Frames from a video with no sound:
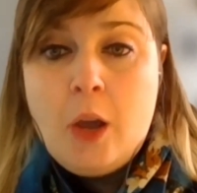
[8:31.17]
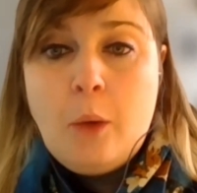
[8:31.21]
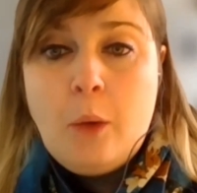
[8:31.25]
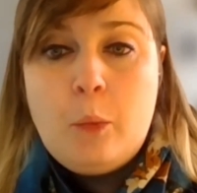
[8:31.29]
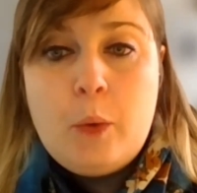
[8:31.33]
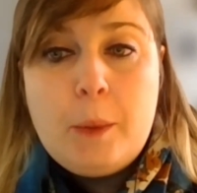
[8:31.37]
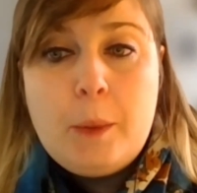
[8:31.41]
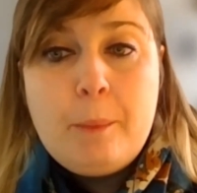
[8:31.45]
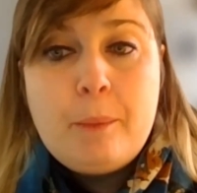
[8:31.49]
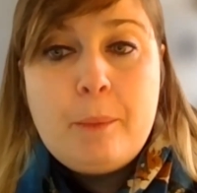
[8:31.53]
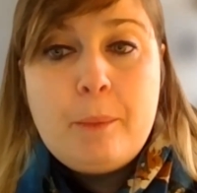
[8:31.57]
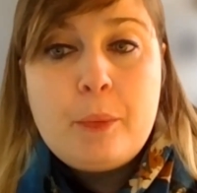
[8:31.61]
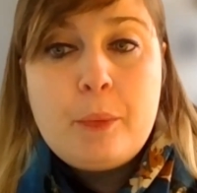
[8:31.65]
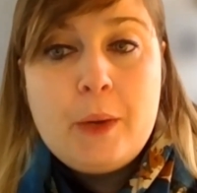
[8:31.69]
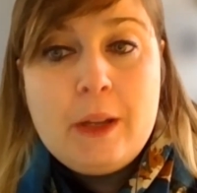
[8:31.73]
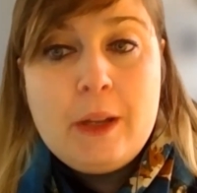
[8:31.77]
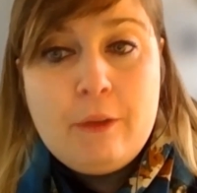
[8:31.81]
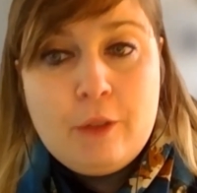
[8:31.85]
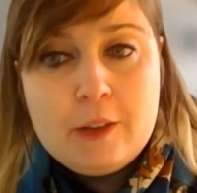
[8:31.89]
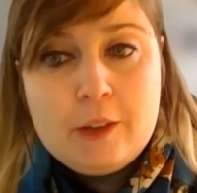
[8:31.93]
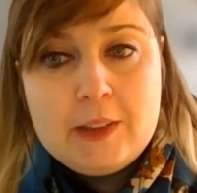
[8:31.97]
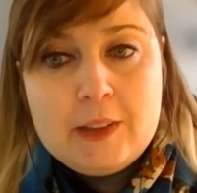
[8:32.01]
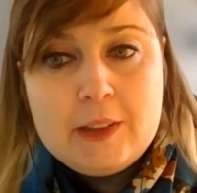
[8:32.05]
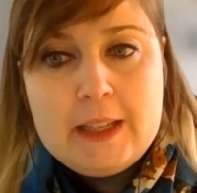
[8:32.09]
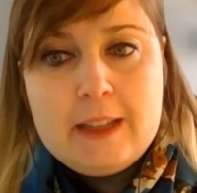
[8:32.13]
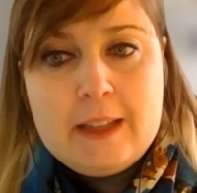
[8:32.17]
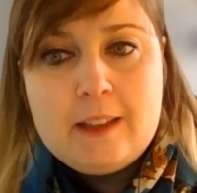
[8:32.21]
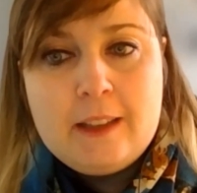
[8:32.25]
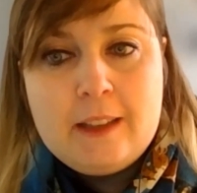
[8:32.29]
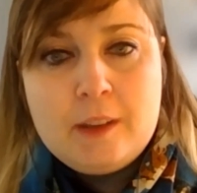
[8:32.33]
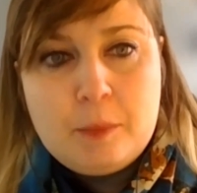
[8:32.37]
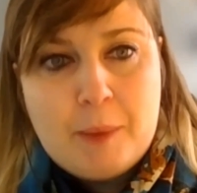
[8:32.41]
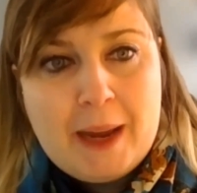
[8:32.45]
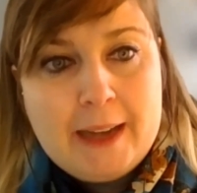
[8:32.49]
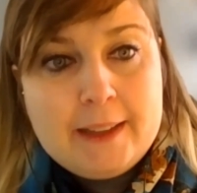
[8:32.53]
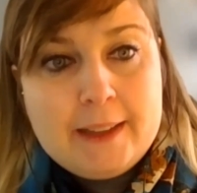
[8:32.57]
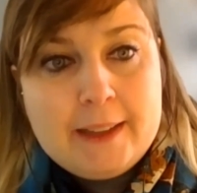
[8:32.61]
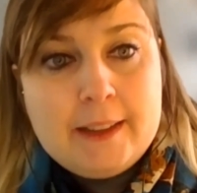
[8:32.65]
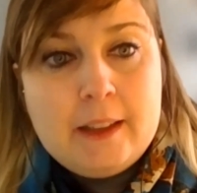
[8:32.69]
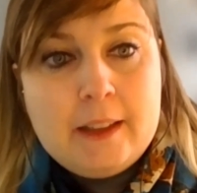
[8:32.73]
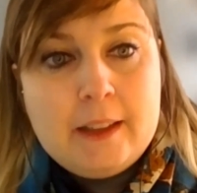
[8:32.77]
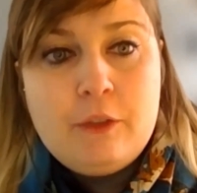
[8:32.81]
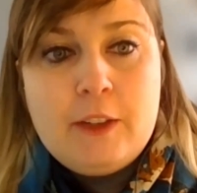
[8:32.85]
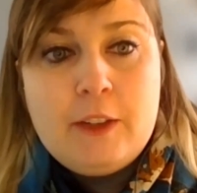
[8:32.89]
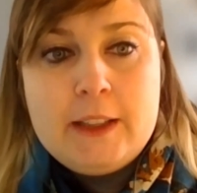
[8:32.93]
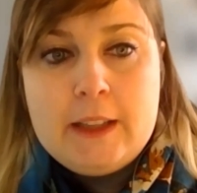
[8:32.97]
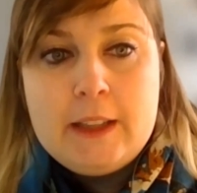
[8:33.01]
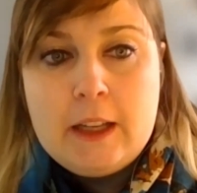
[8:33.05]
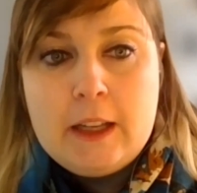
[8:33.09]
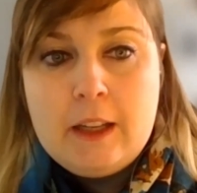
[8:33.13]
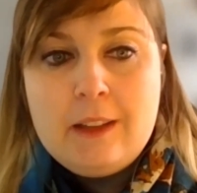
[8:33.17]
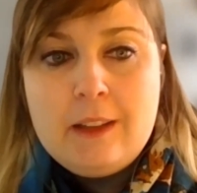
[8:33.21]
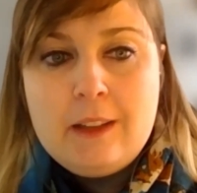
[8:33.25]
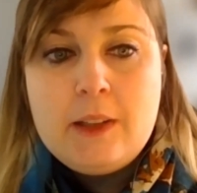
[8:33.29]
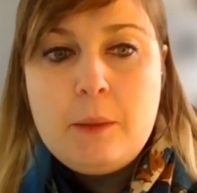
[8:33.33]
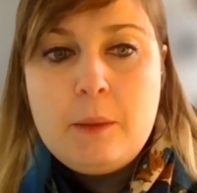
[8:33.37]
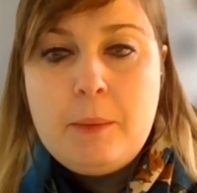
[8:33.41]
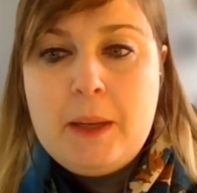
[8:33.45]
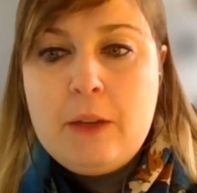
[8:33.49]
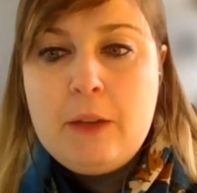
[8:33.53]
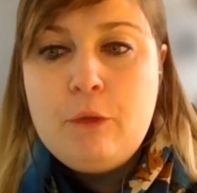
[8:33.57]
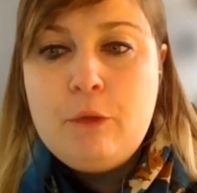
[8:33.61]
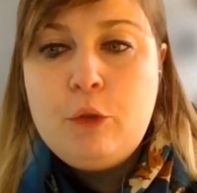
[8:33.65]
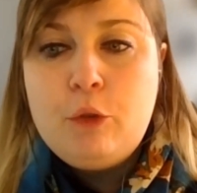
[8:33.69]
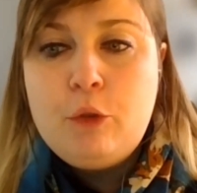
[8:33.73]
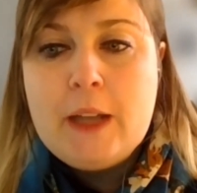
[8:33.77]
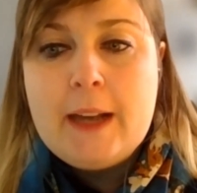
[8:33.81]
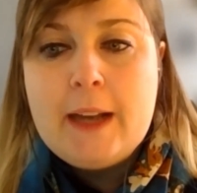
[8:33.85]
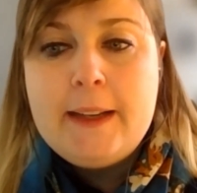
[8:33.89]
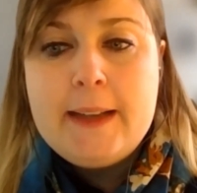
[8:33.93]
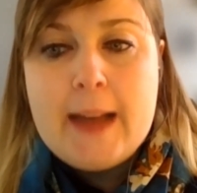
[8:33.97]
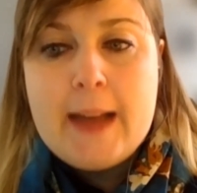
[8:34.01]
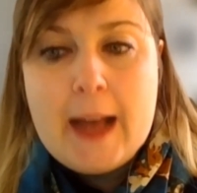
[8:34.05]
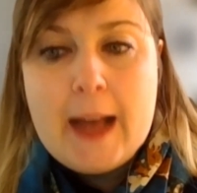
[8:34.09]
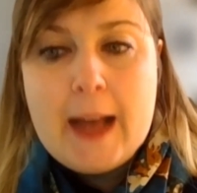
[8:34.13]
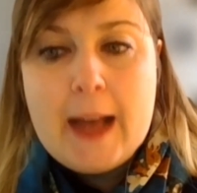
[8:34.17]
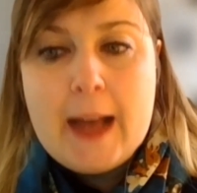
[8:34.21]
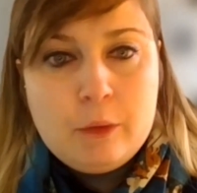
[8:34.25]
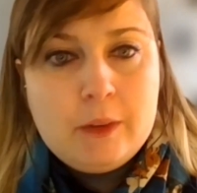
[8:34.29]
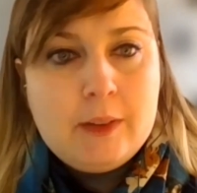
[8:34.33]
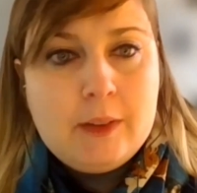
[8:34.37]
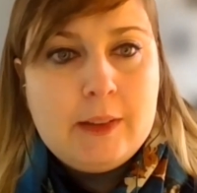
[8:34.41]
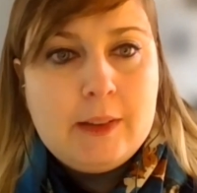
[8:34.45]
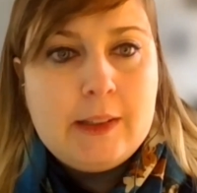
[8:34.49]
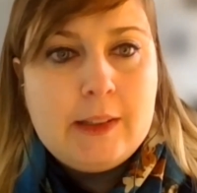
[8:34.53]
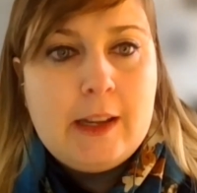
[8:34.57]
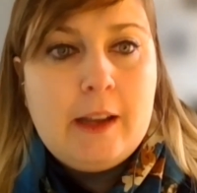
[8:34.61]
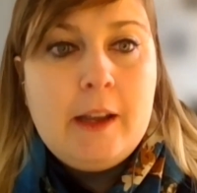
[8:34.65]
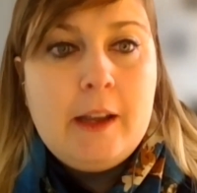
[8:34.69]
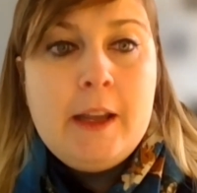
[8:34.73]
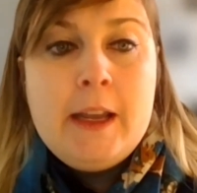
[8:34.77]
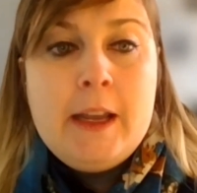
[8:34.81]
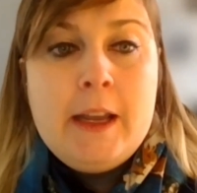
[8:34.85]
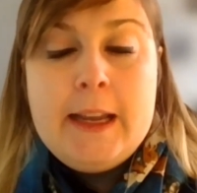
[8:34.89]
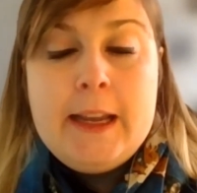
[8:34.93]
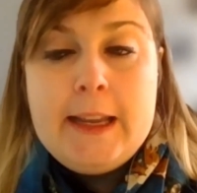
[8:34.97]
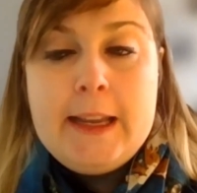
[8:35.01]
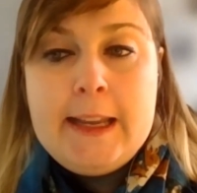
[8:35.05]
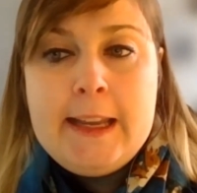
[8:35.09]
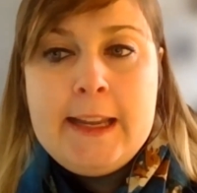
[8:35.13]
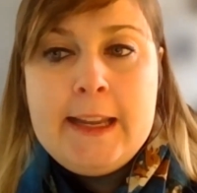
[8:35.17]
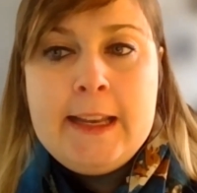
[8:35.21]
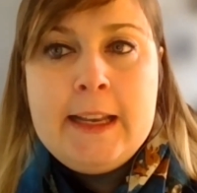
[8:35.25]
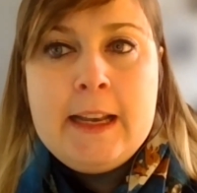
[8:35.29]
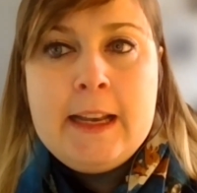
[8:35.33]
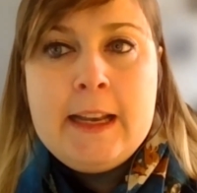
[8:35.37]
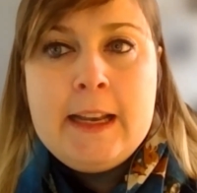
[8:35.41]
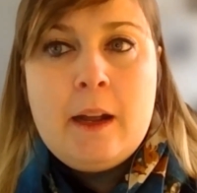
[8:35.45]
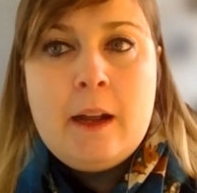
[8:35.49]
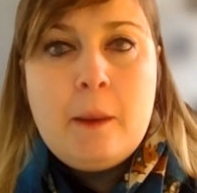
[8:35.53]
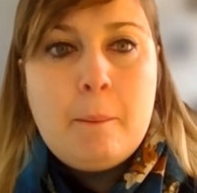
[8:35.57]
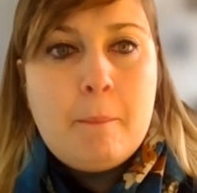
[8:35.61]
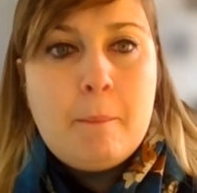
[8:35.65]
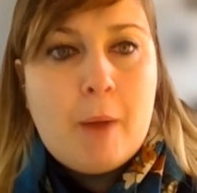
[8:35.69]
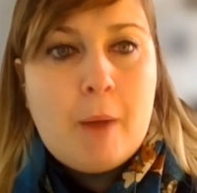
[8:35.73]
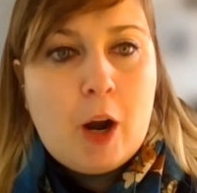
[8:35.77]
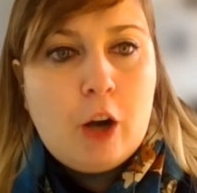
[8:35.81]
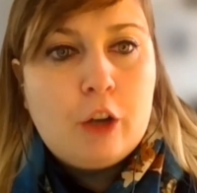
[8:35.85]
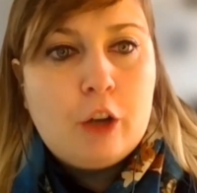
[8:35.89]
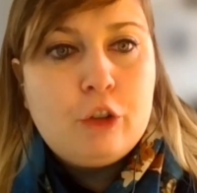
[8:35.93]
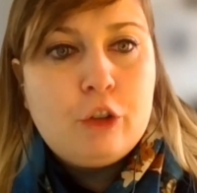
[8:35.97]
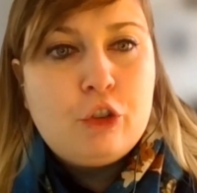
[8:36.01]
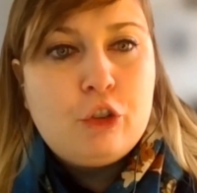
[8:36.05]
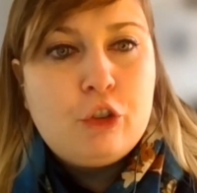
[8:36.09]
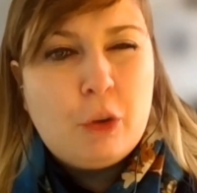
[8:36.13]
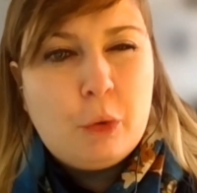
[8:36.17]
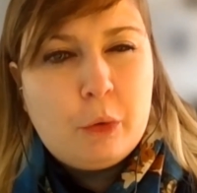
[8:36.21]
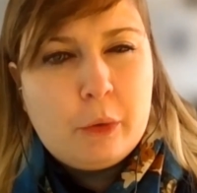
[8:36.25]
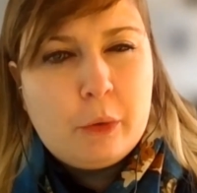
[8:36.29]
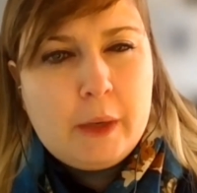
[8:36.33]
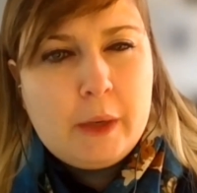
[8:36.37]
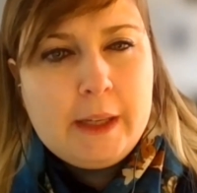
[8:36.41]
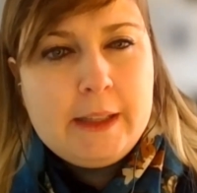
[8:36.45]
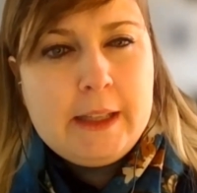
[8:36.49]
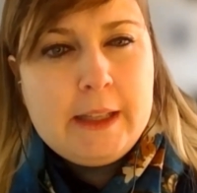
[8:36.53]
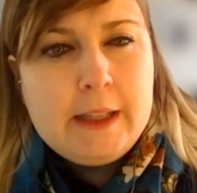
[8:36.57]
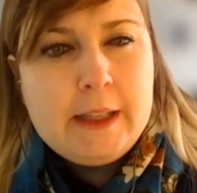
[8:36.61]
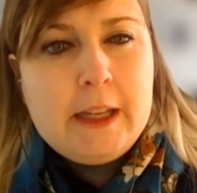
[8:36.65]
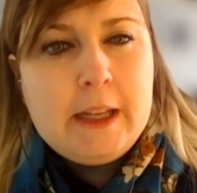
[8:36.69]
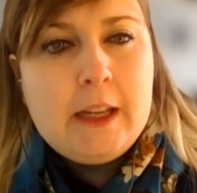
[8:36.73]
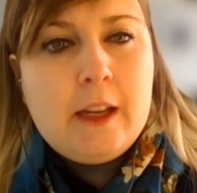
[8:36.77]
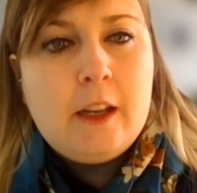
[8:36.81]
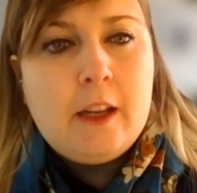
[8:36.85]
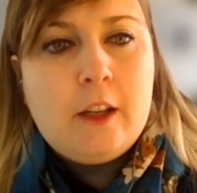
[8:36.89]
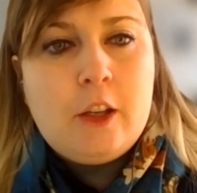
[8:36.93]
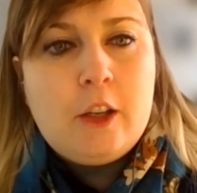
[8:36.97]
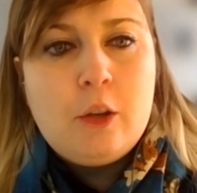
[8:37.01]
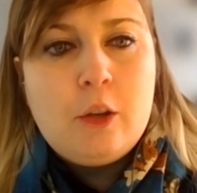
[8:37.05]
We previously expected that the ECB would announce in March already,